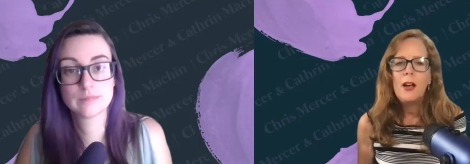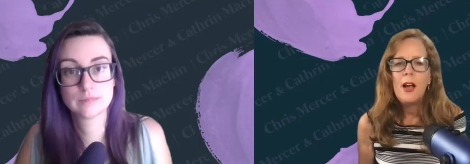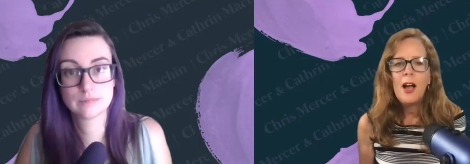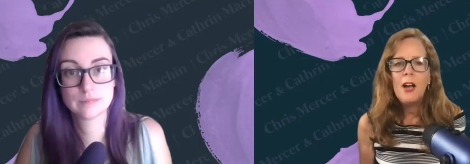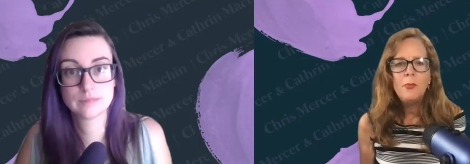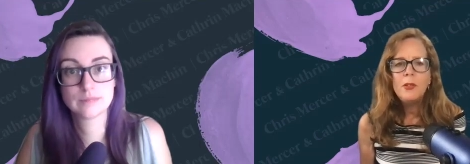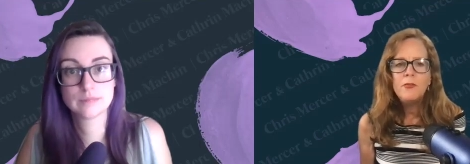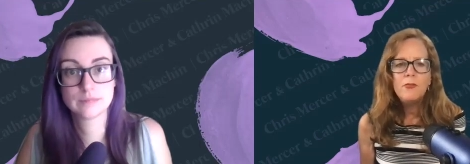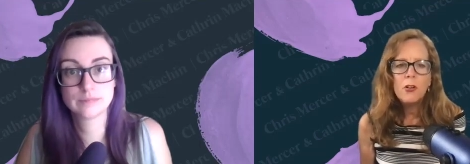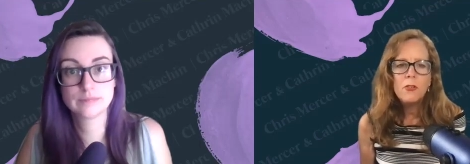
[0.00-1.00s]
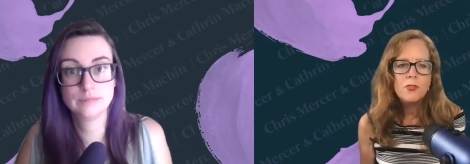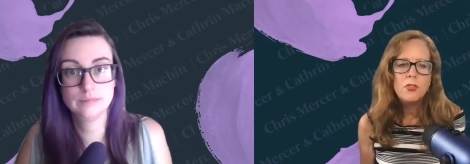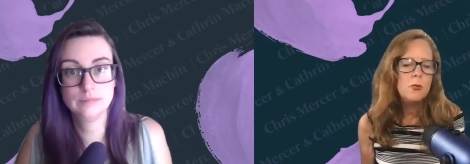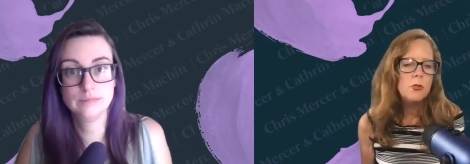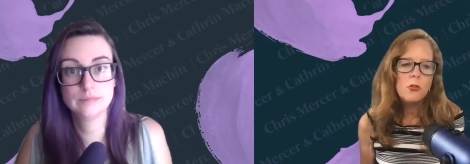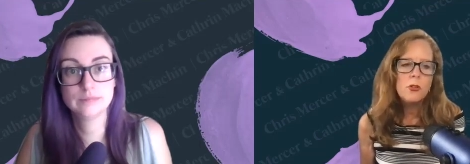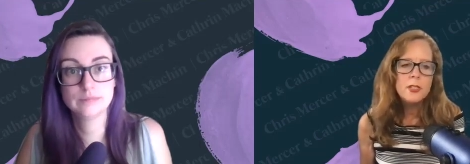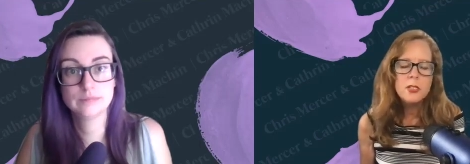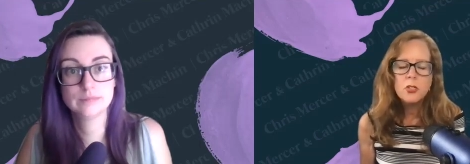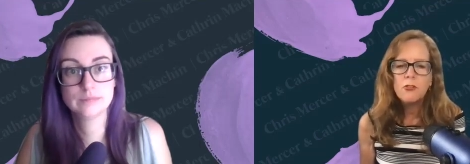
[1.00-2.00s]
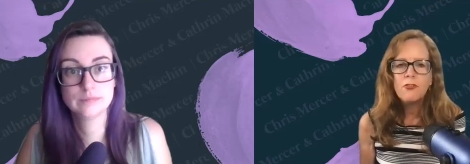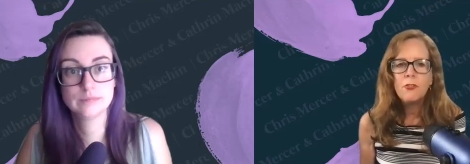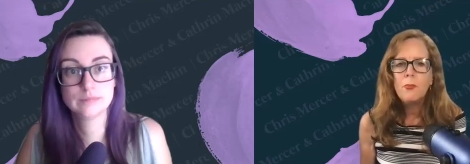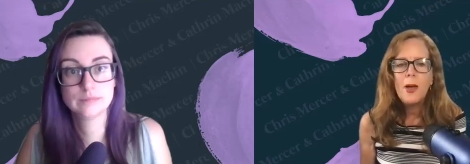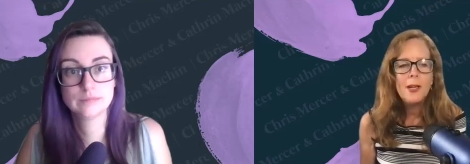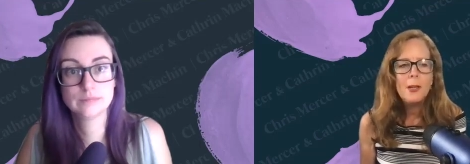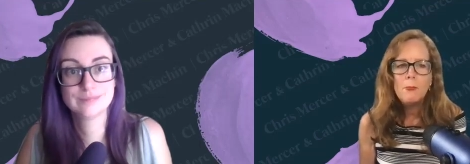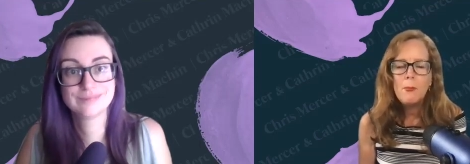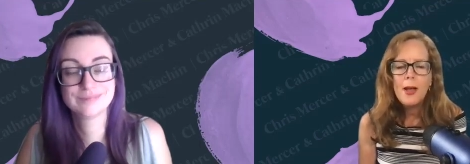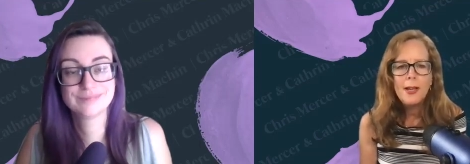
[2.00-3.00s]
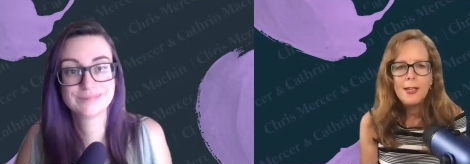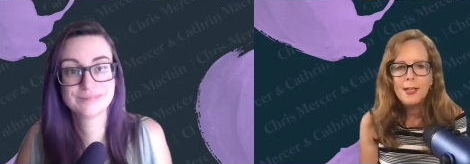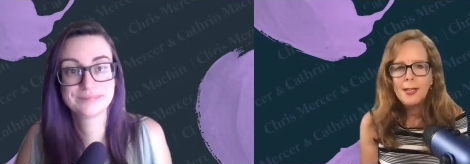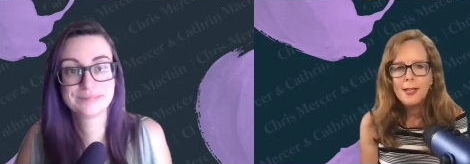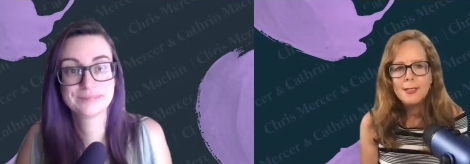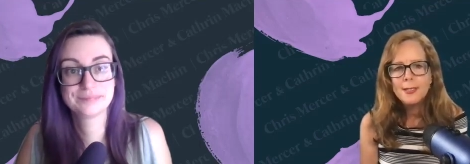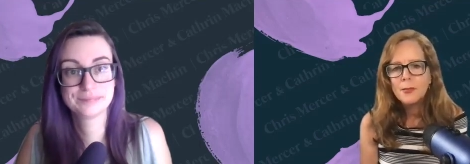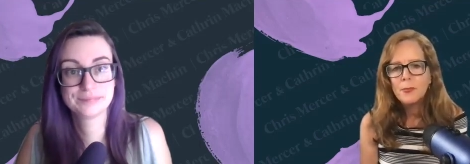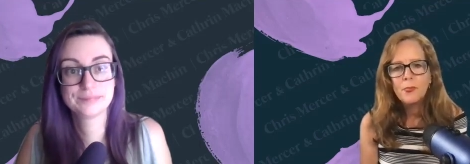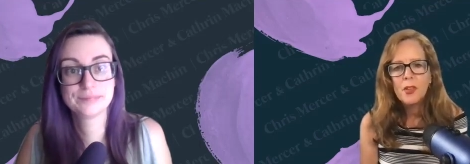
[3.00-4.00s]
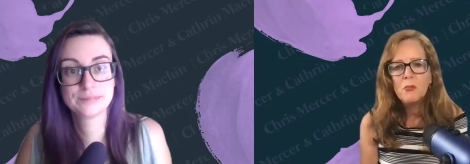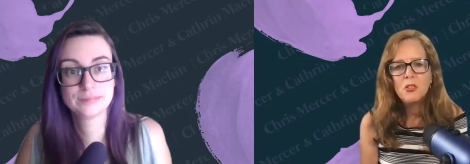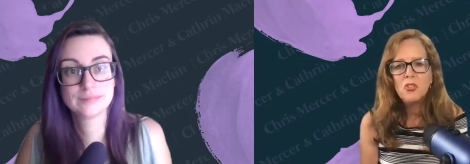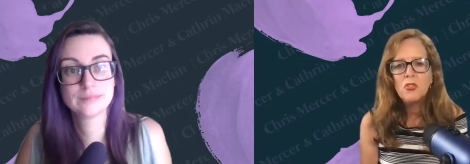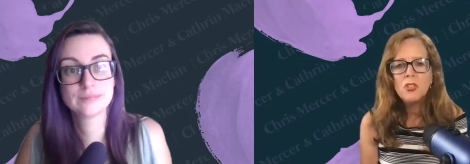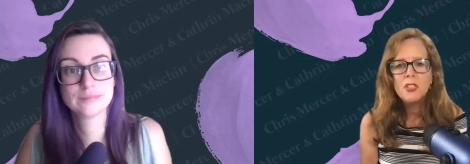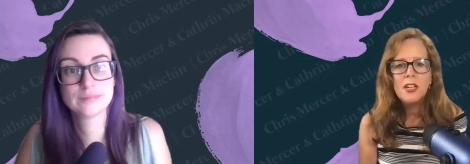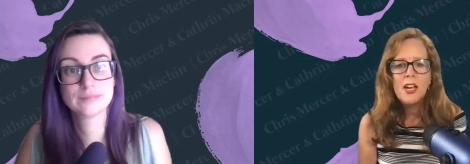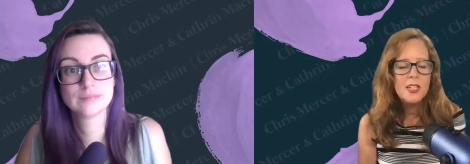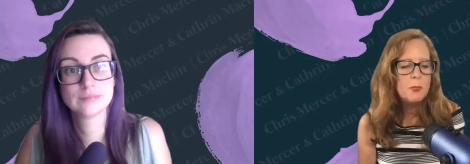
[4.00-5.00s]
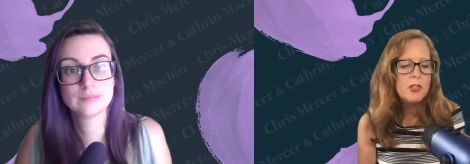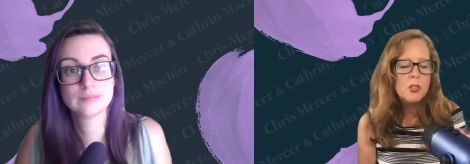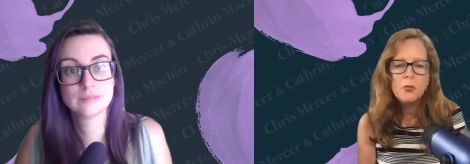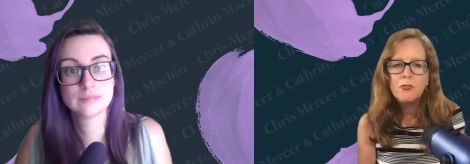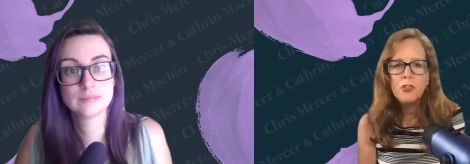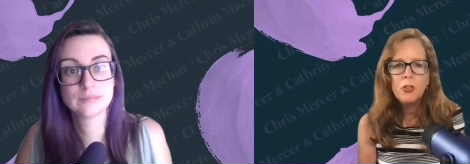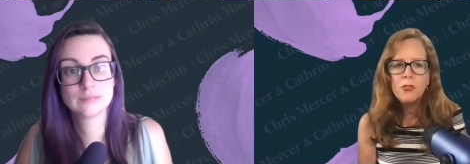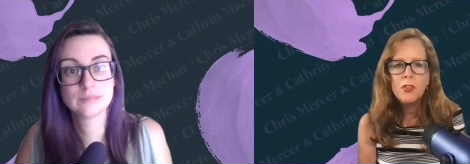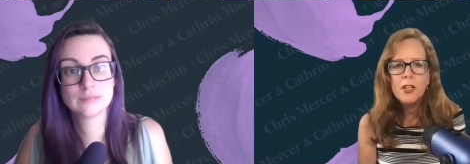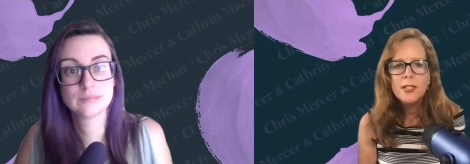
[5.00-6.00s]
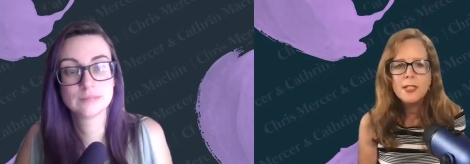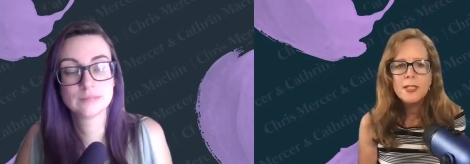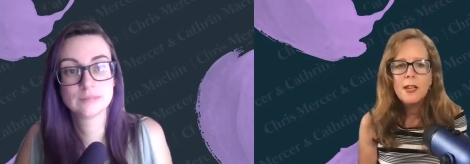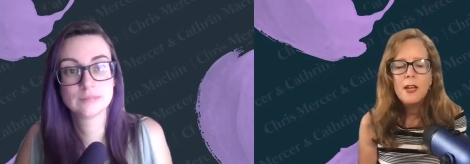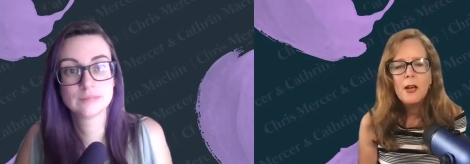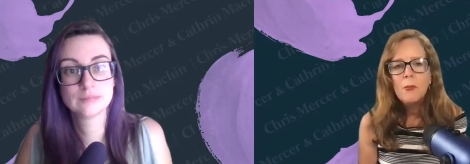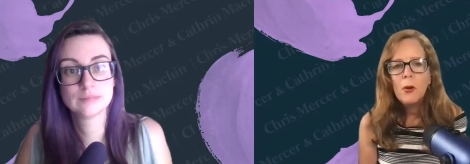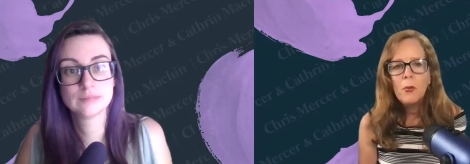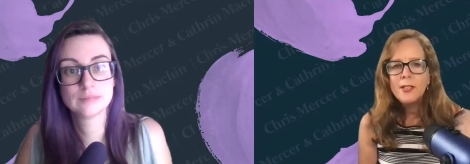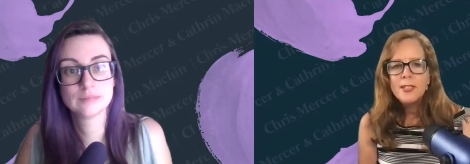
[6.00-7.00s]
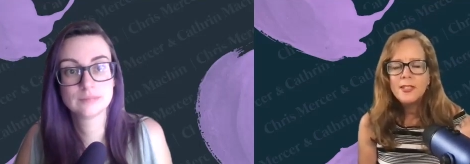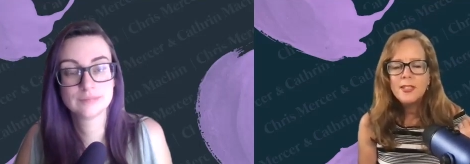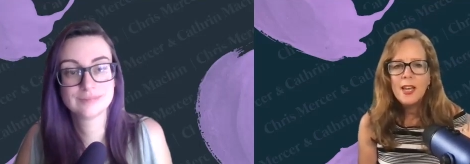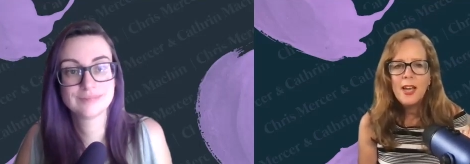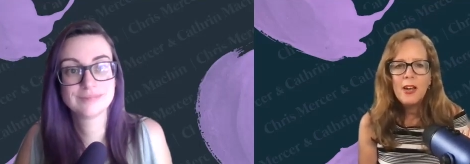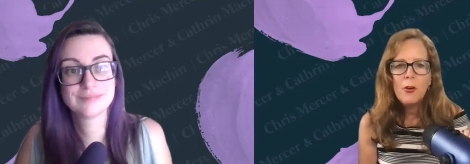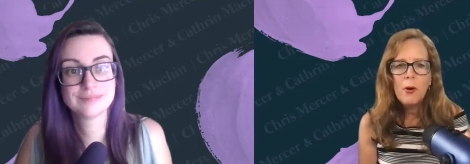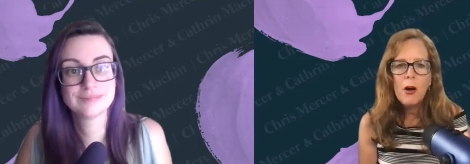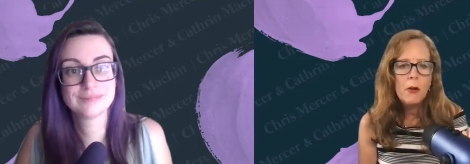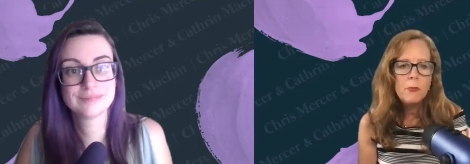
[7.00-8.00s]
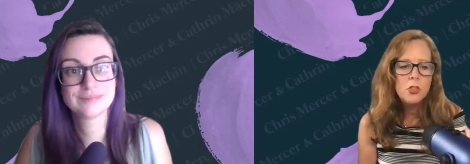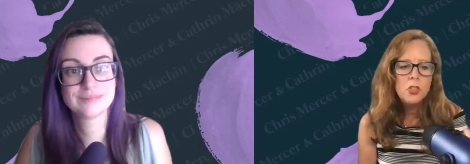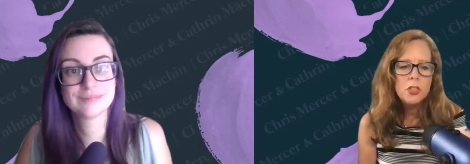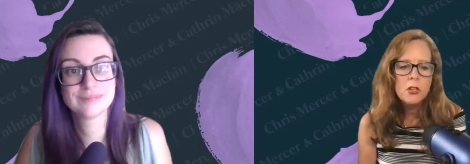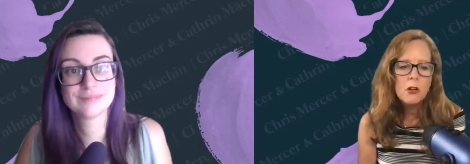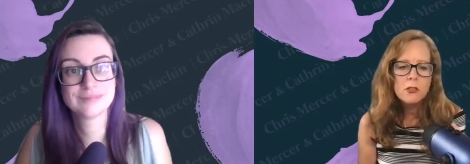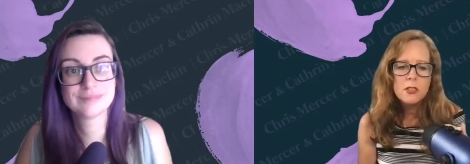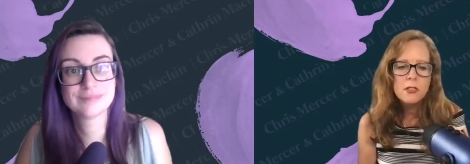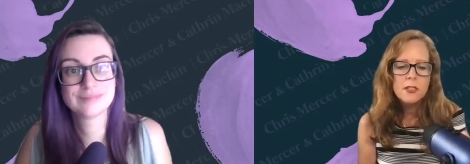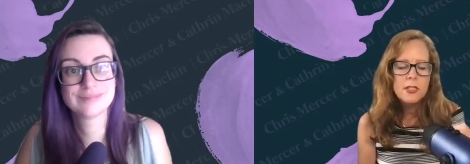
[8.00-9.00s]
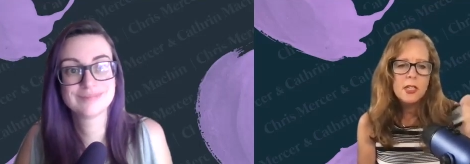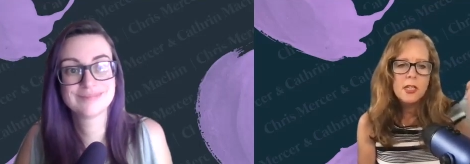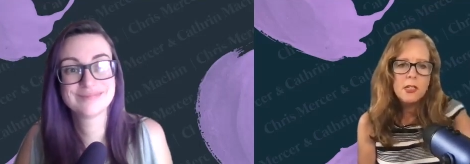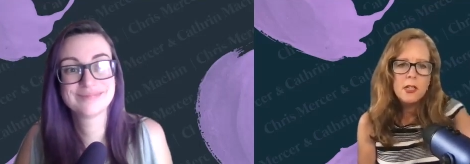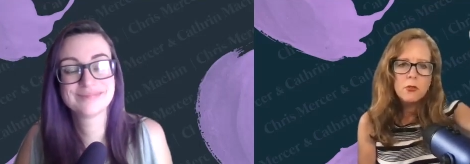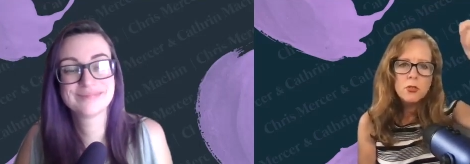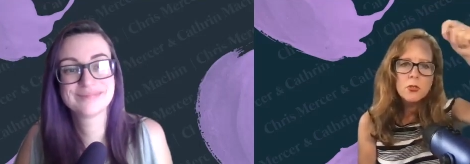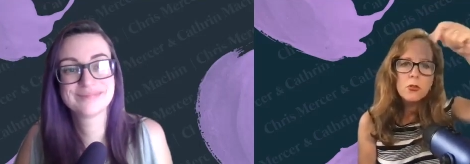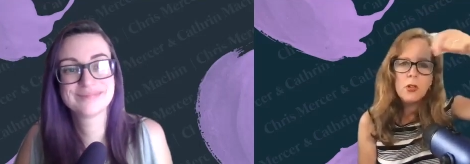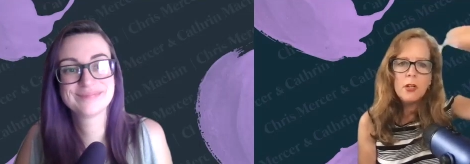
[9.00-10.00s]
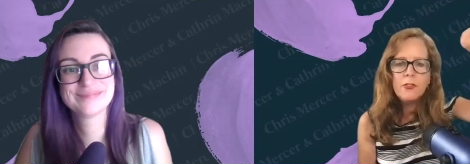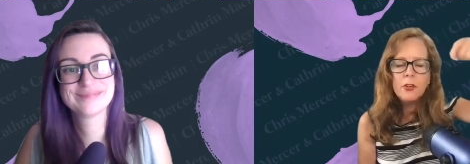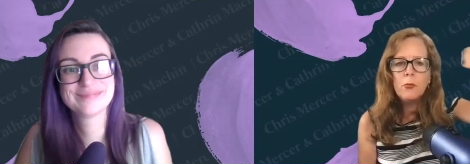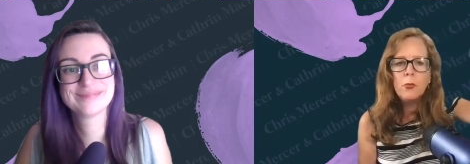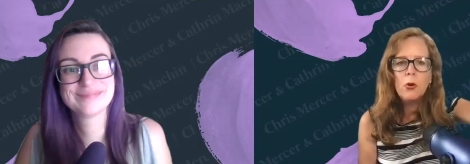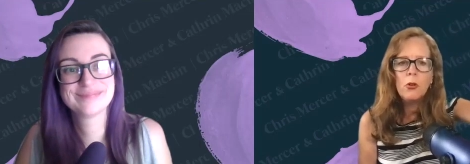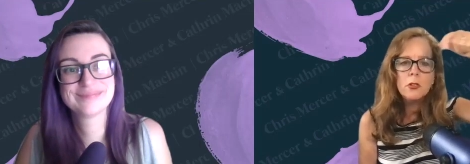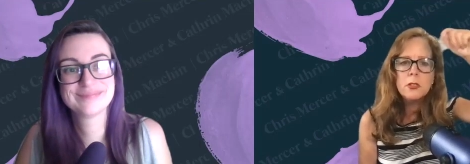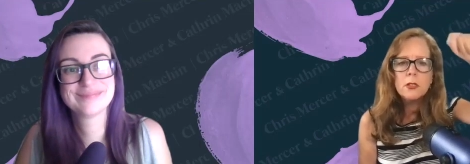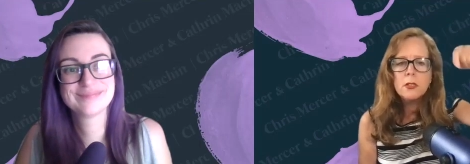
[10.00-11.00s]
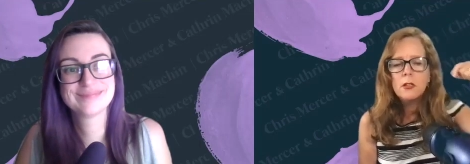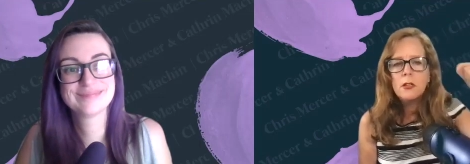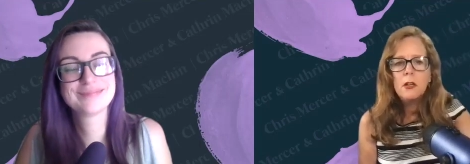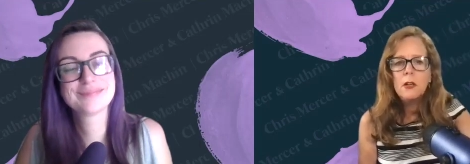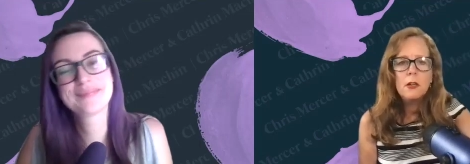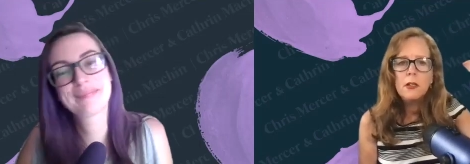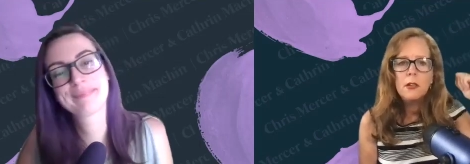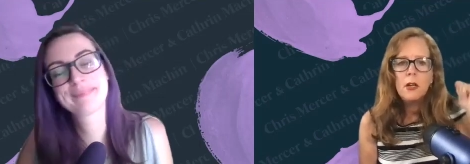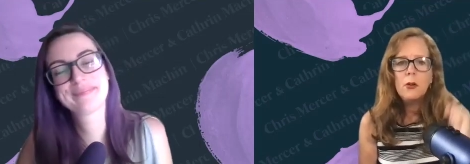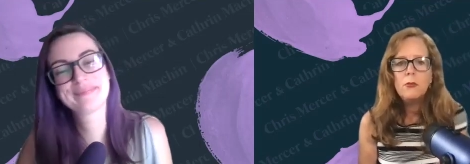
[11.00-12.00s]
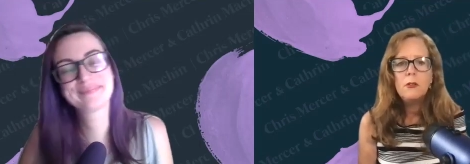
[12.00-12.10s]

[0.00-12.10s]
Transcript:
Speaker 1: I've been involved doing all this stuff for many, many years. My daughter has been to a few things, but I went into her apartment. She's got sticky notes all over her walls, mm. you know,